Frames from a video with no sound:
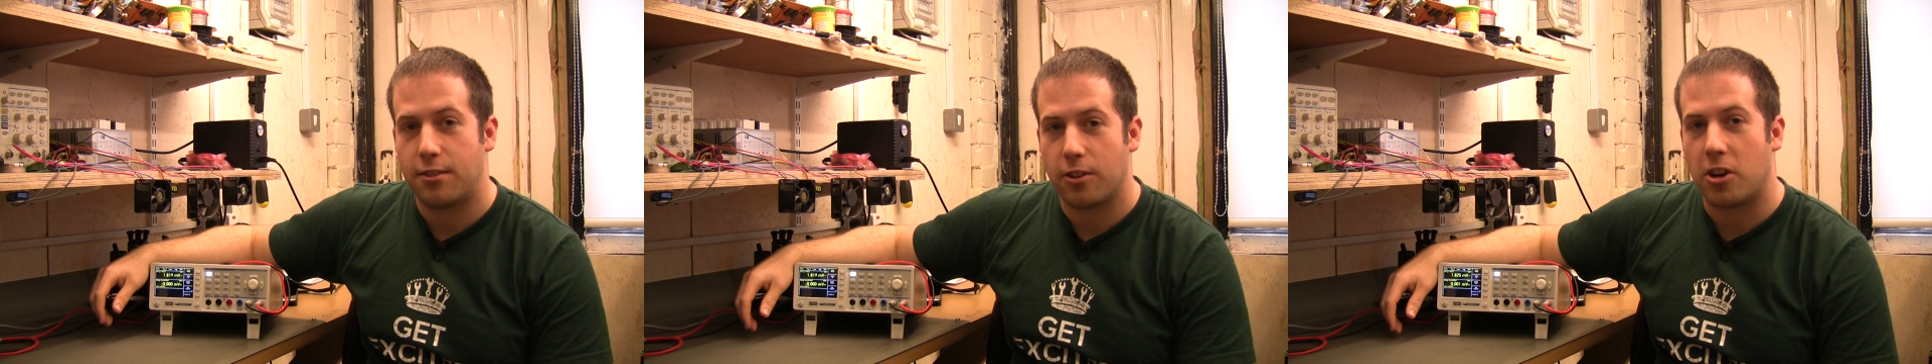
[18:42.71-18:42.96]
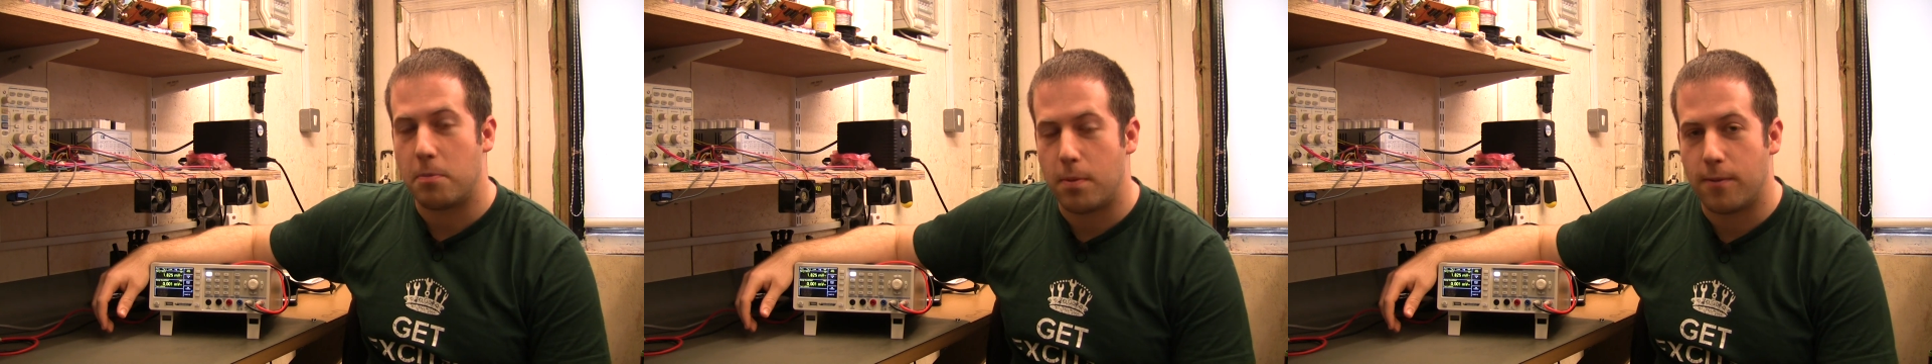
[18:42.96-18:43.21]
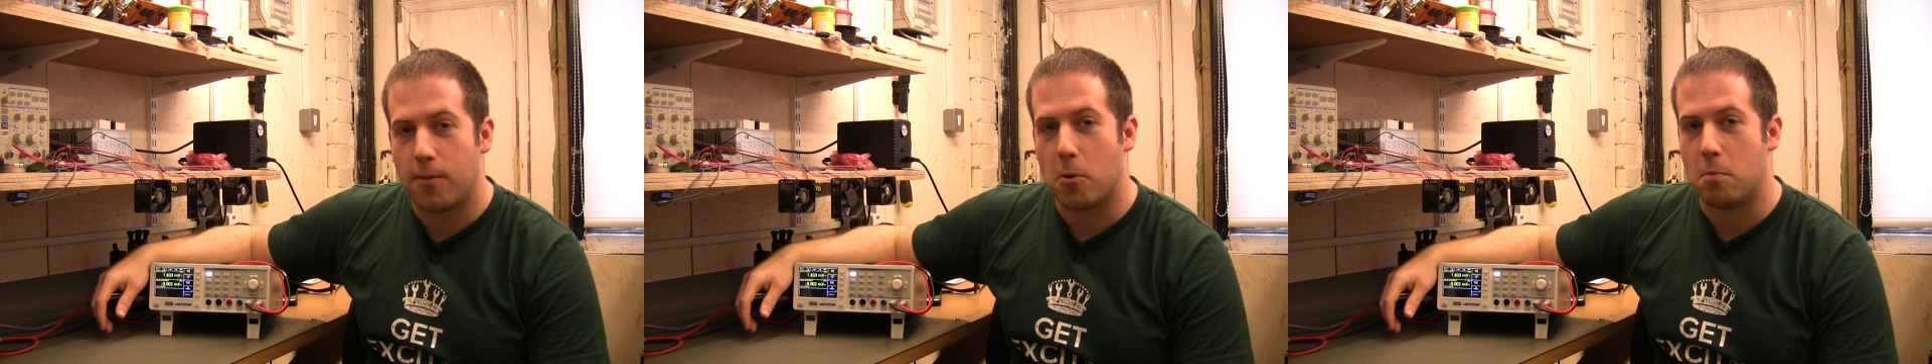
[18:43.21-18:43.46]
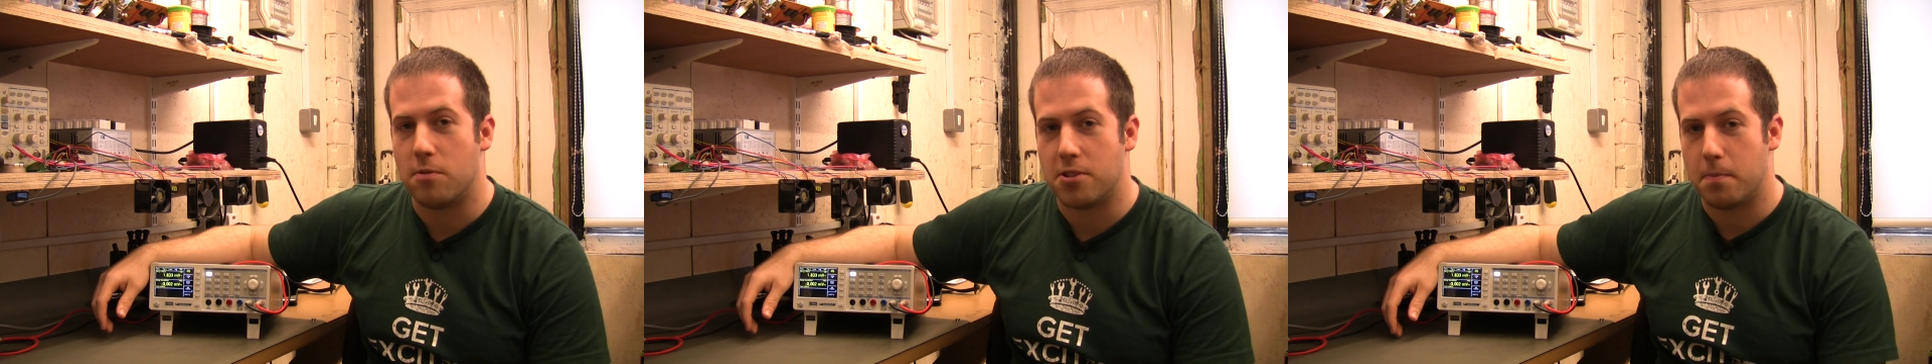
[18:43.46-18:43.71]
solid
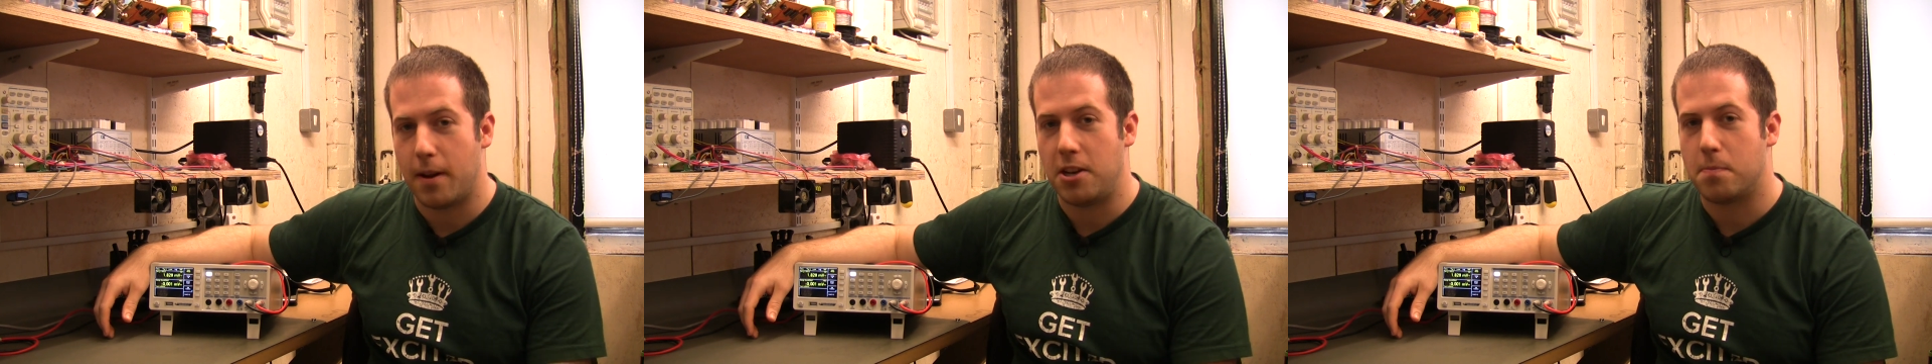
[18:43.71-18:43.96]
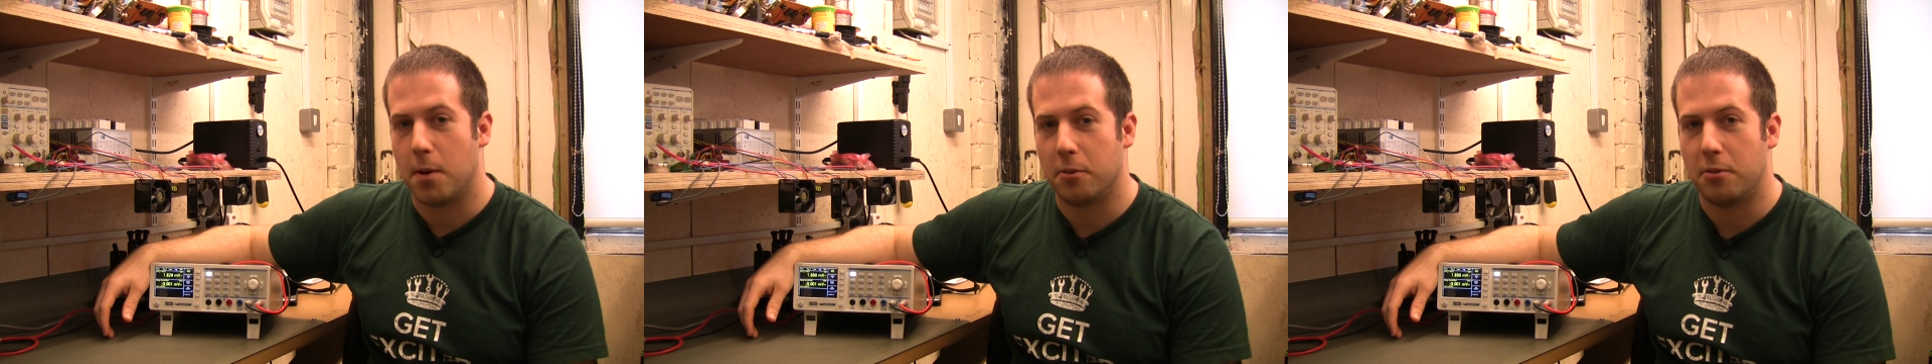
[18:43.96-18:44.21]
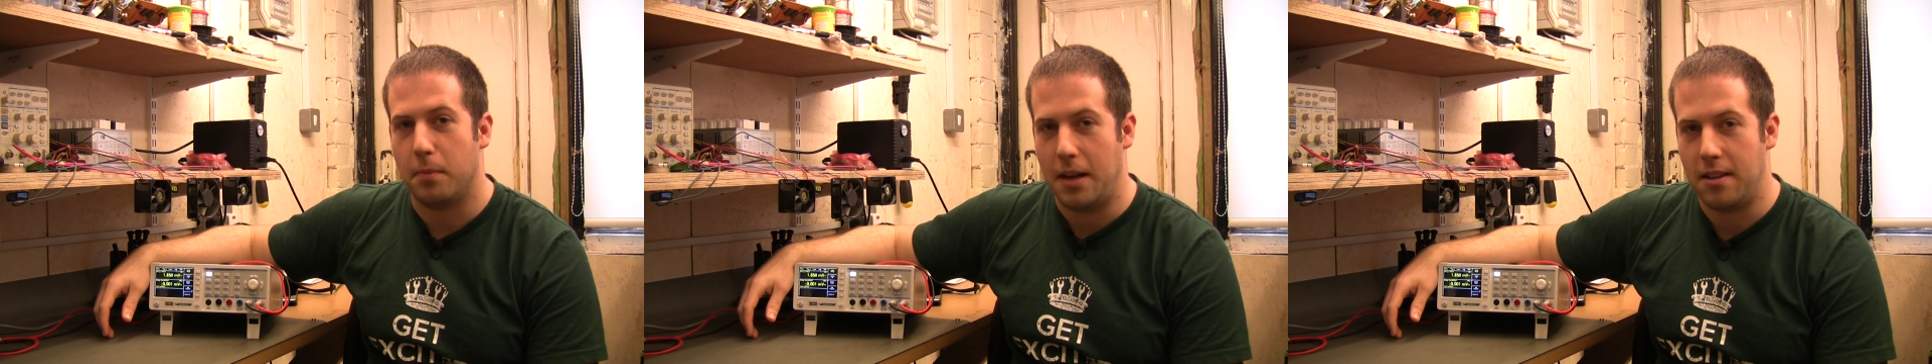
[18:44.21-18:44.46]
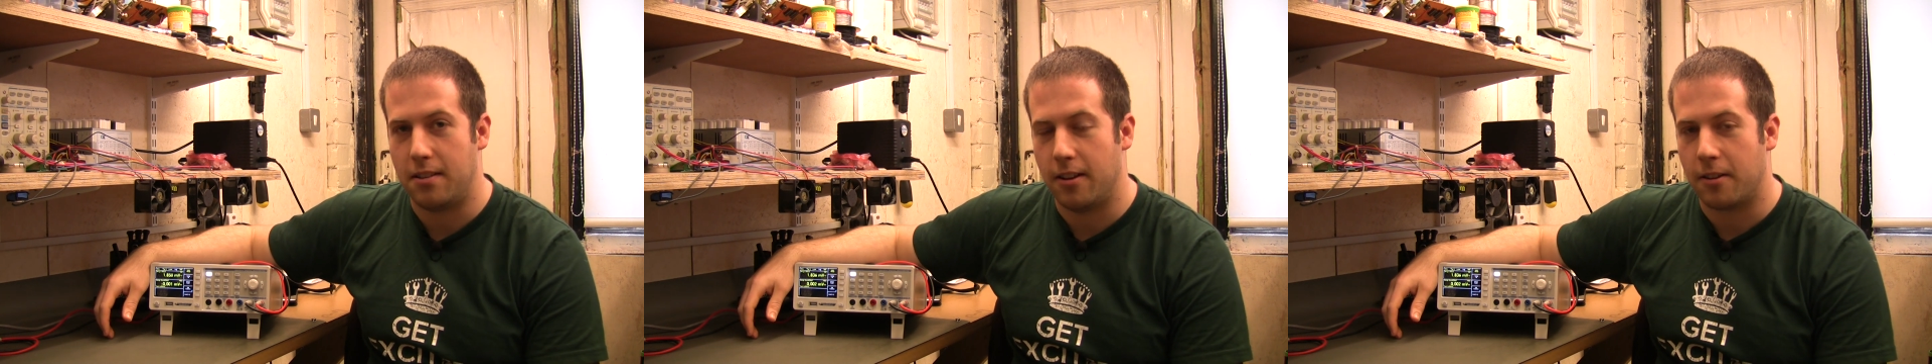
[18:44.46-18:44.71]
performer as a bench
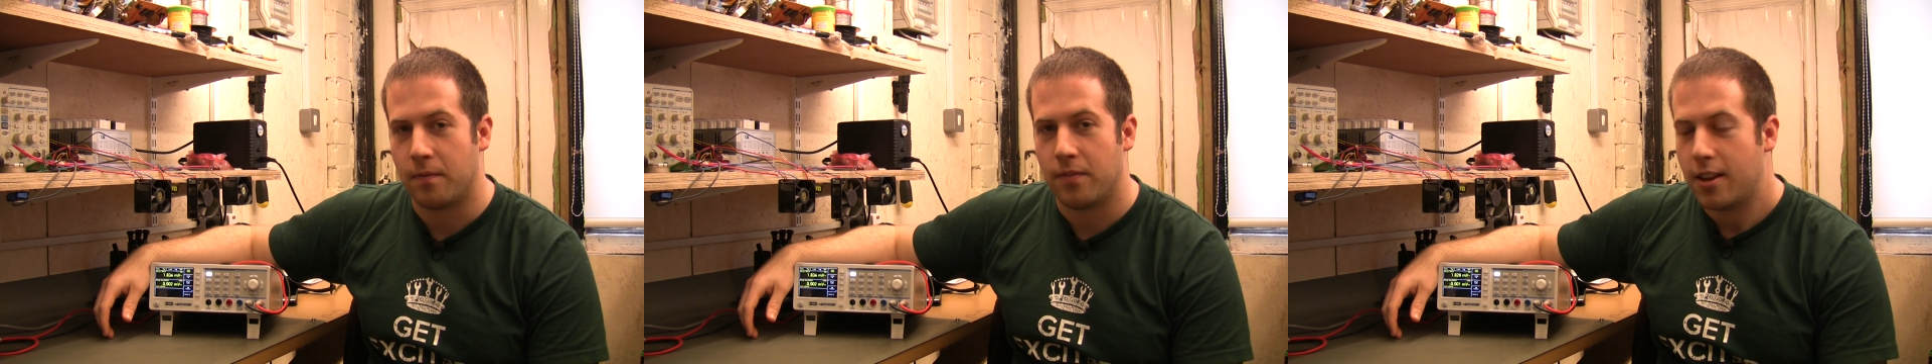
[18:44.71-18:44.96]
multimeter.